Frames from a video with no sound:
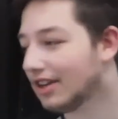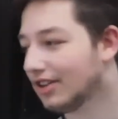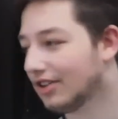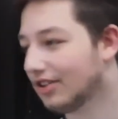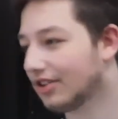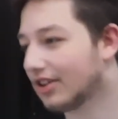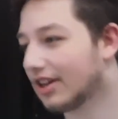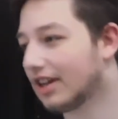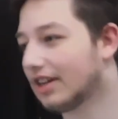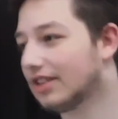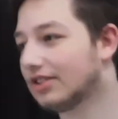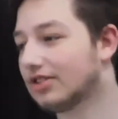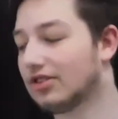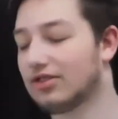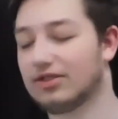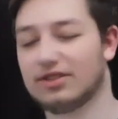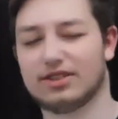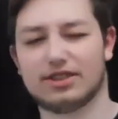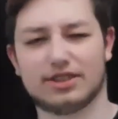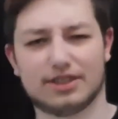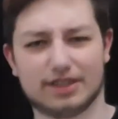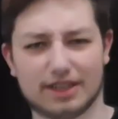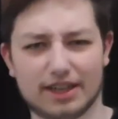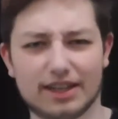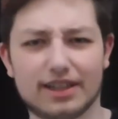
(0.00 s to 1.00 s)
You guys are
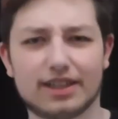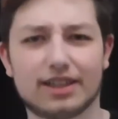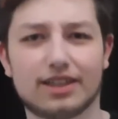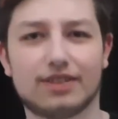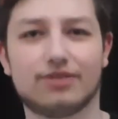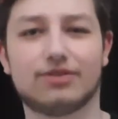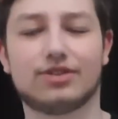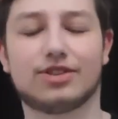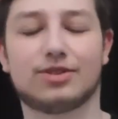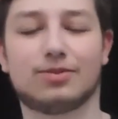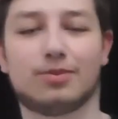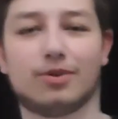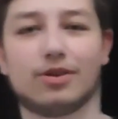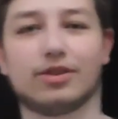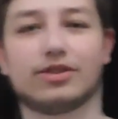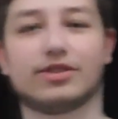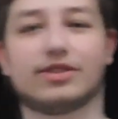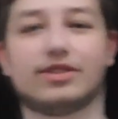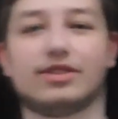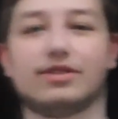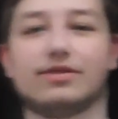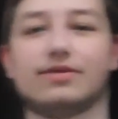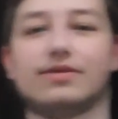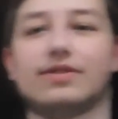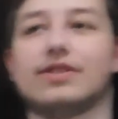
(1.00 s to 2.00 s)
insanely
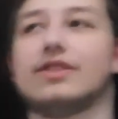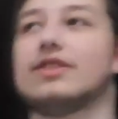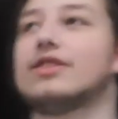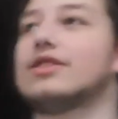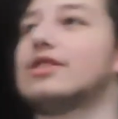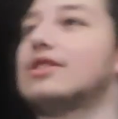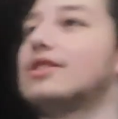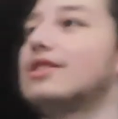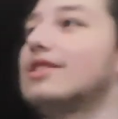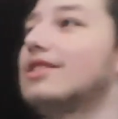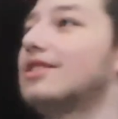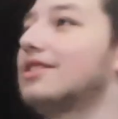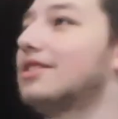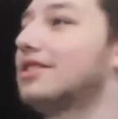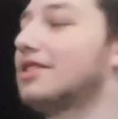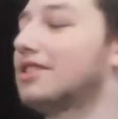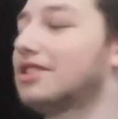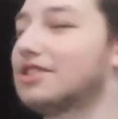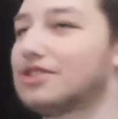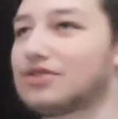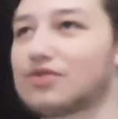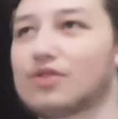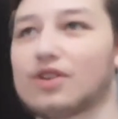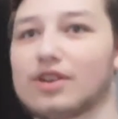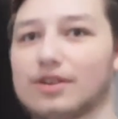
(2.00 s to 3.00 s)
responsive. It's, it's,
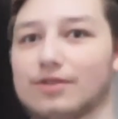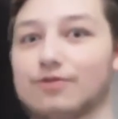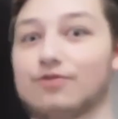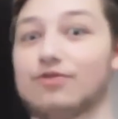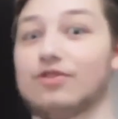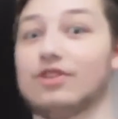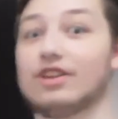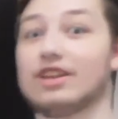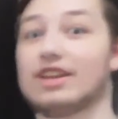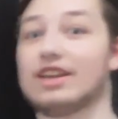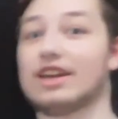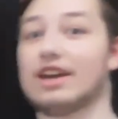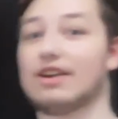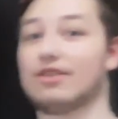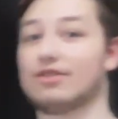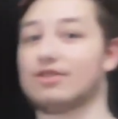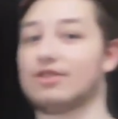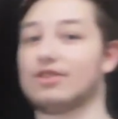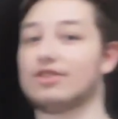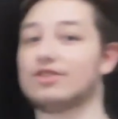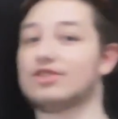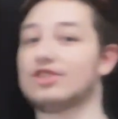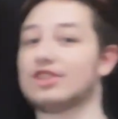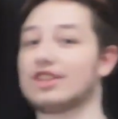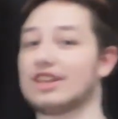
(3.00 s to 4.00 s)
it's quite freaky how
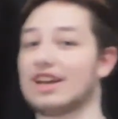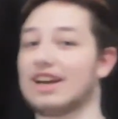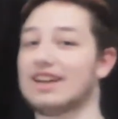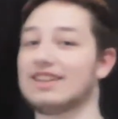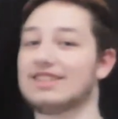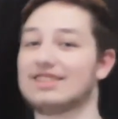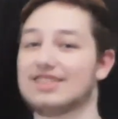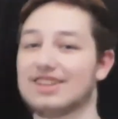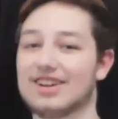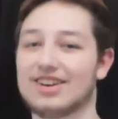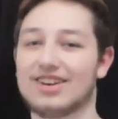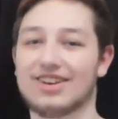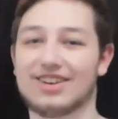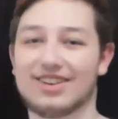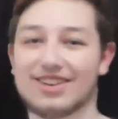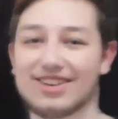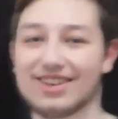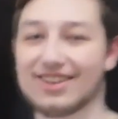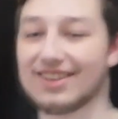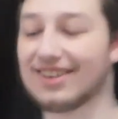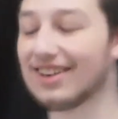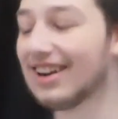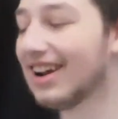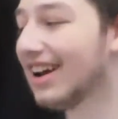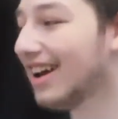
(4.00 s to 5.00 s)
good you guys
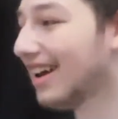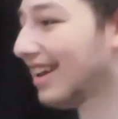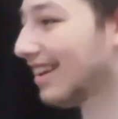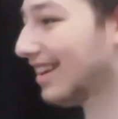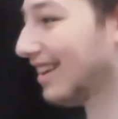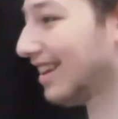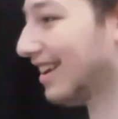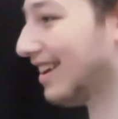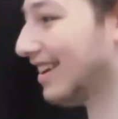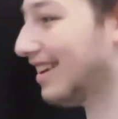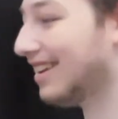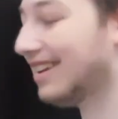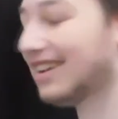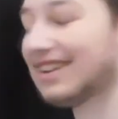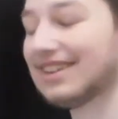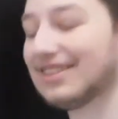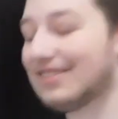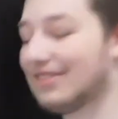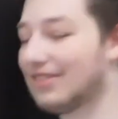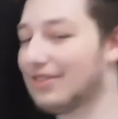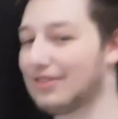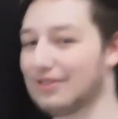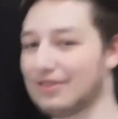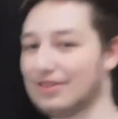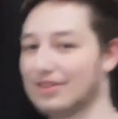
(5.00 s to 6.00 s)
are. like,
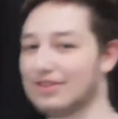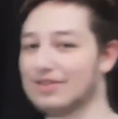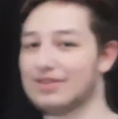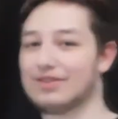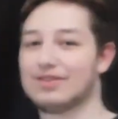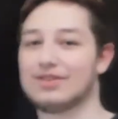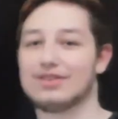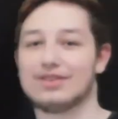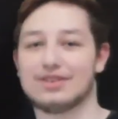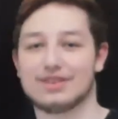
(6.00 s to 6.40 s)
for real.